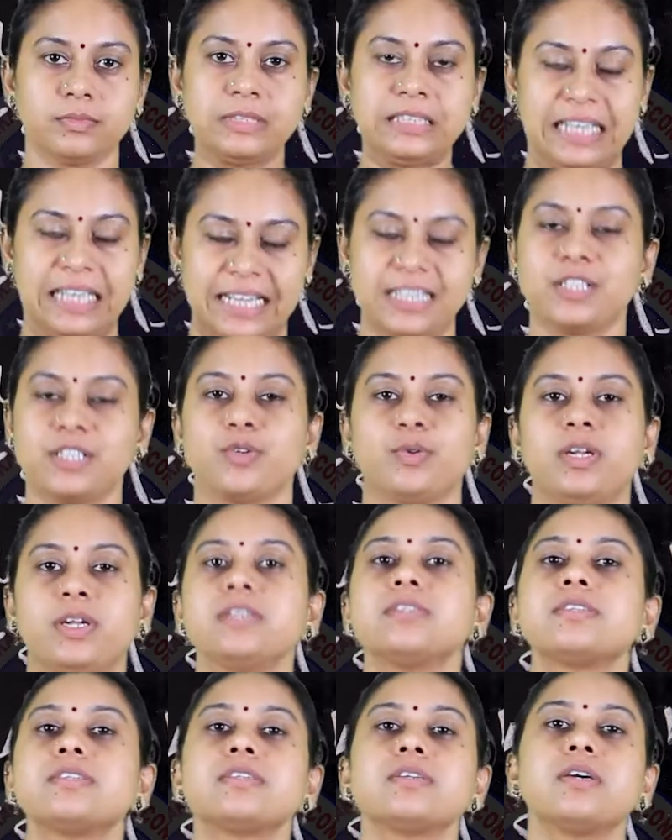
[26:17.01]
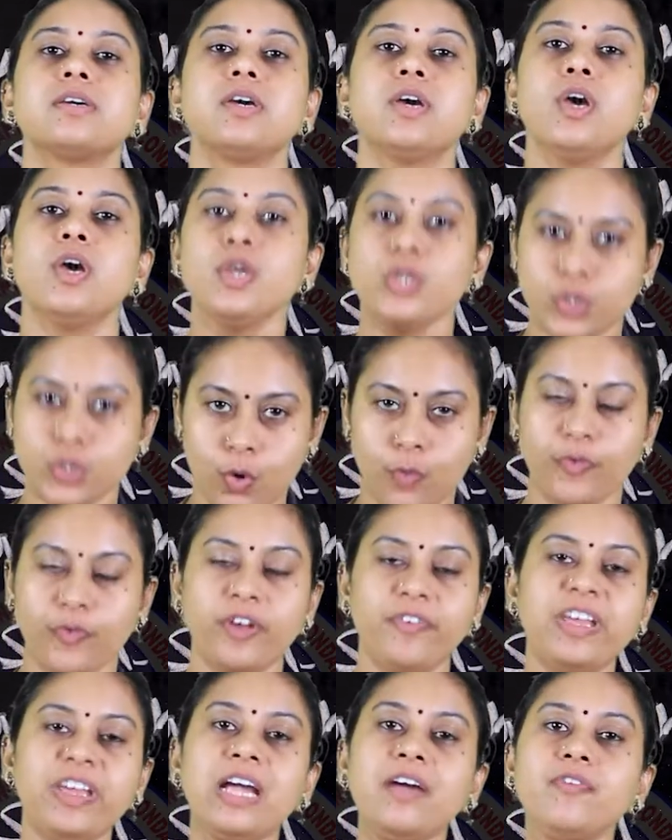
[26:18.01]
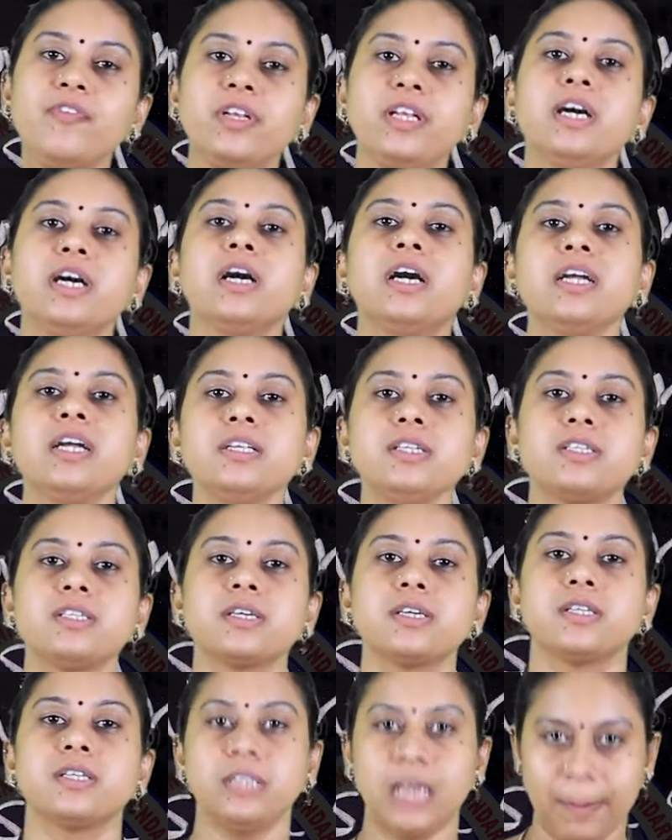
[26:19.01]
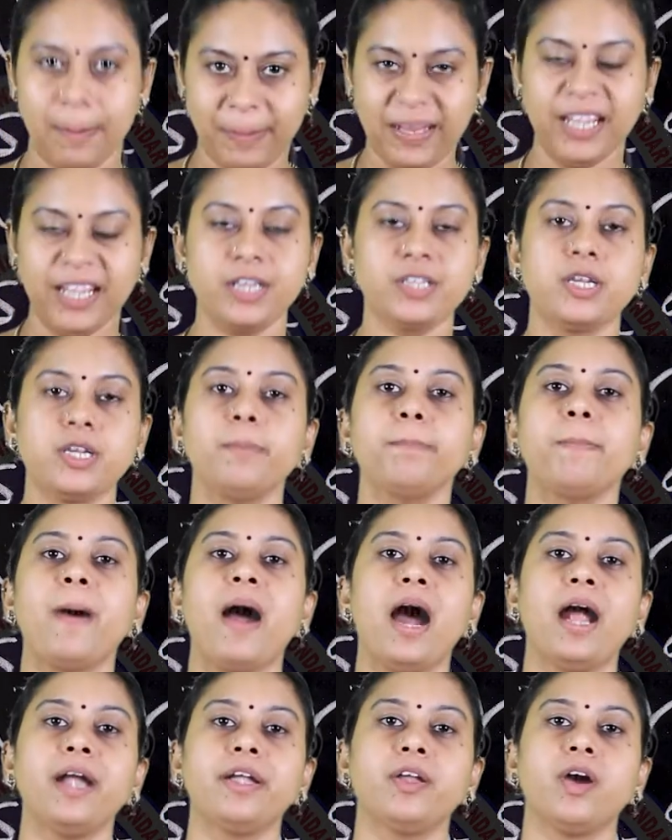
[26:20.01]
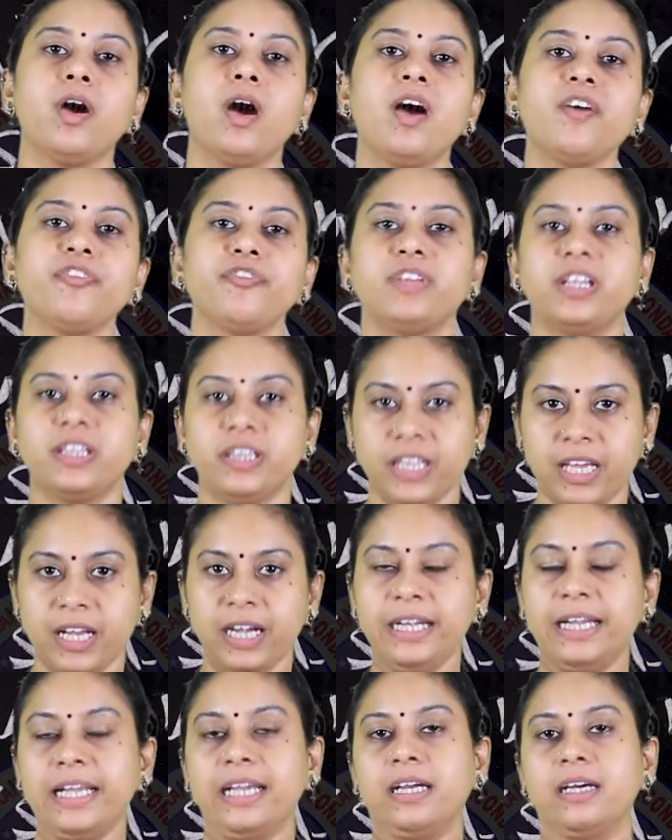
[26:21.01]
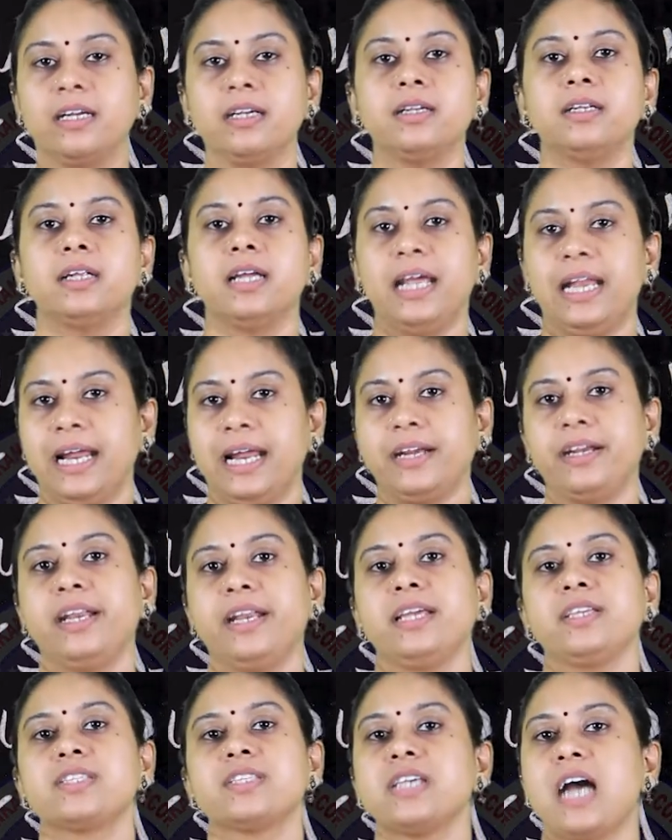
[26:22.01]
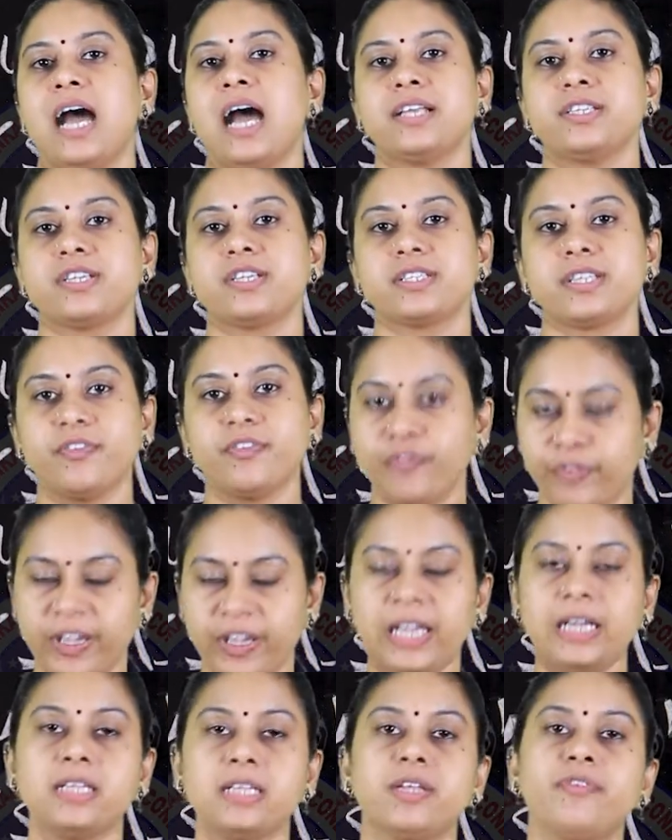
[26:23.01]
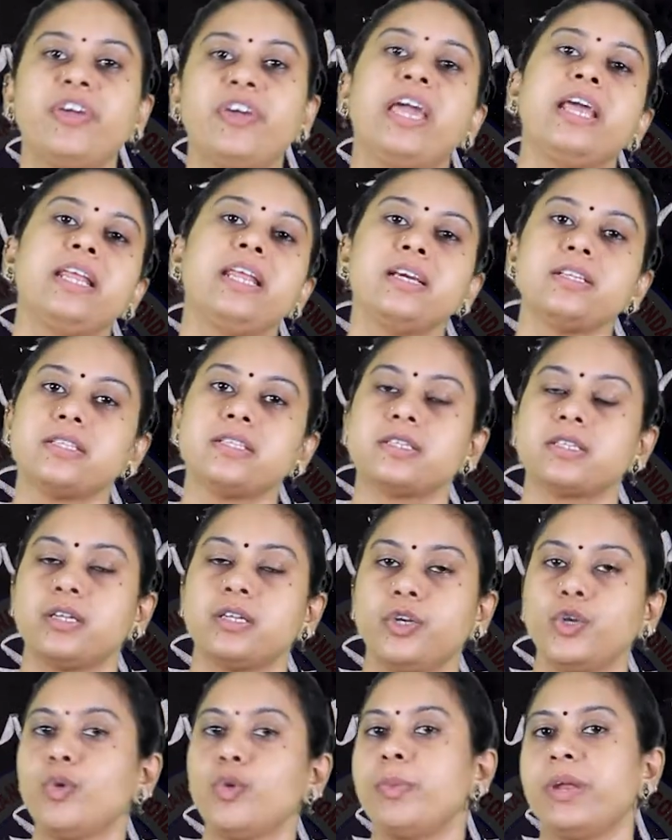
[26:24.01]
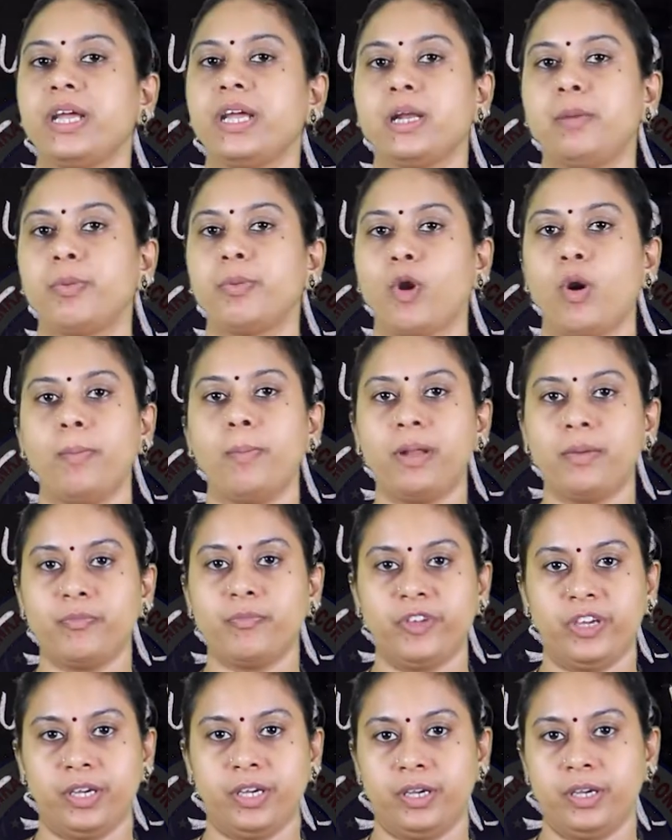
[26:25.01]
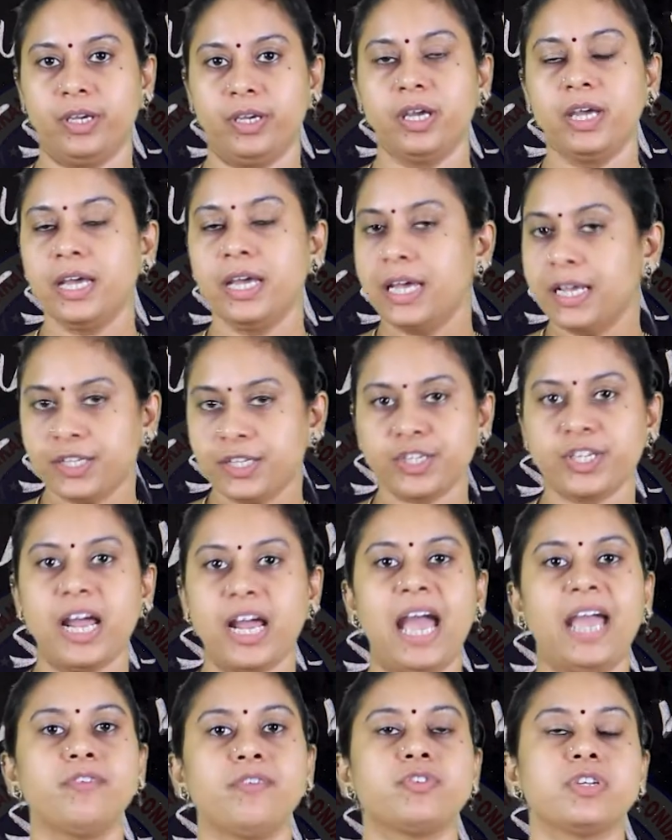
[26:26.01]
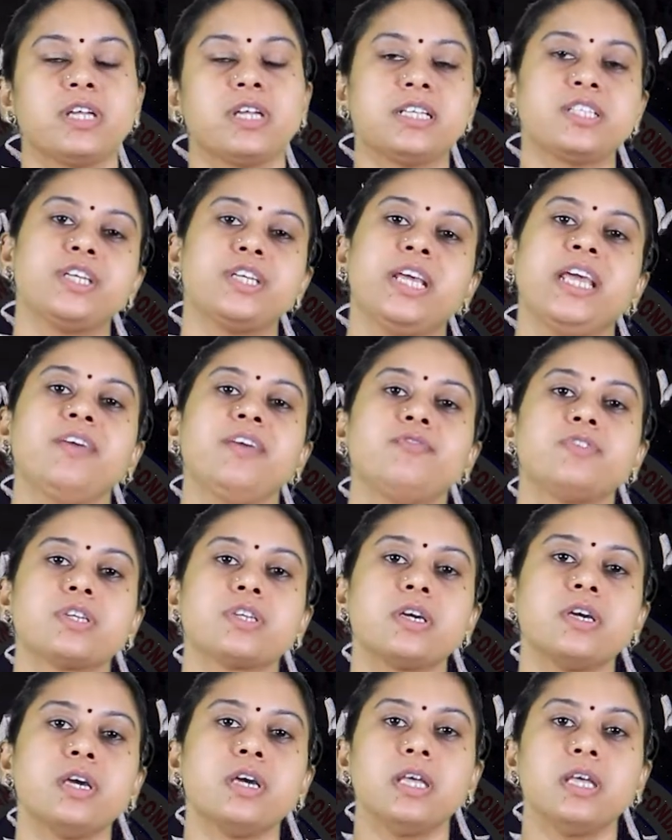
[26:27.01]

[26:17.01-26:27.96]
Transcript: Yes, students. So far we have learnt the application part of the theoretical electric charges and field, the various numerical problem we derived and achieved.